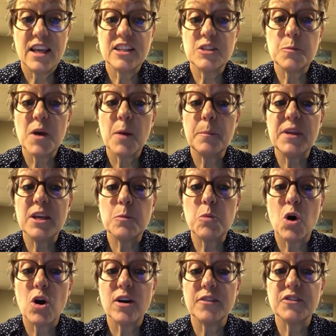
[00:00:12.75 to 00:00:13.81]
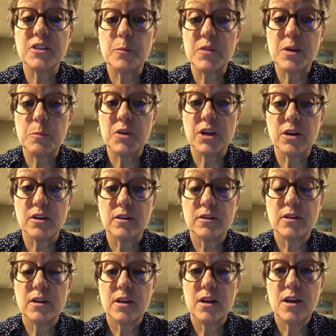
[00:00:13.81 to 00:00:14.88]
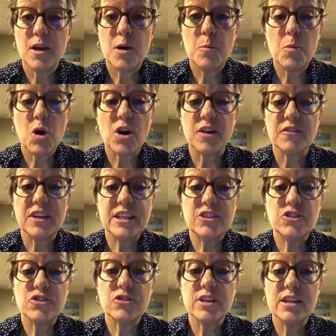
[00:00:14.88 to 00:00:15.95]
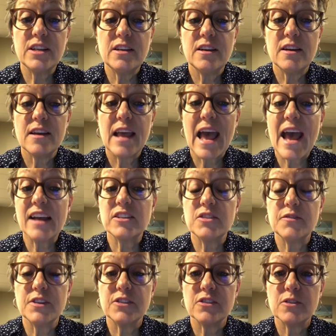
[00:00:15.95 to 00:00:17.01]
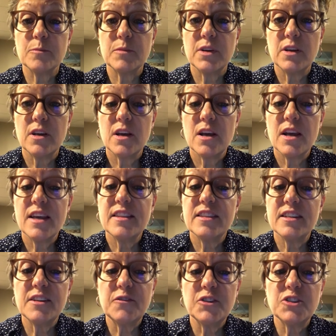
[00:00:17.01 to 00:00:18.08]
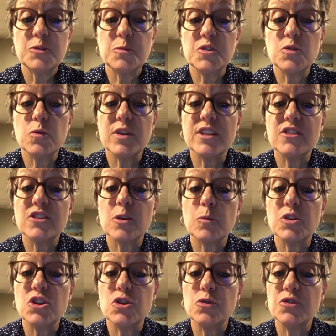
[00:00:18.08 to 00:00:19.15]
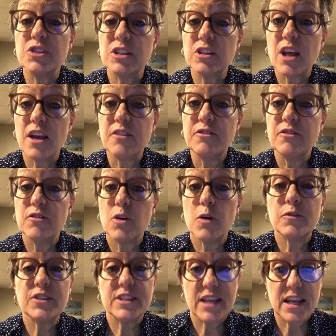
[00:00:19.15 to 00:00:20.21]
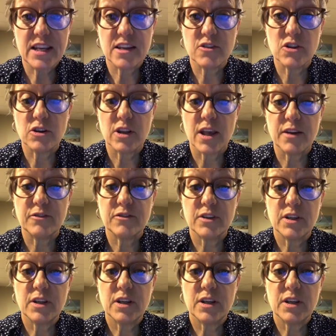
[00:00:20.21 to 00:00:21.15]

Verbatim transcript: It's about being part of something bigger, part of history, activism, the difference between someone choosing life over taking their life,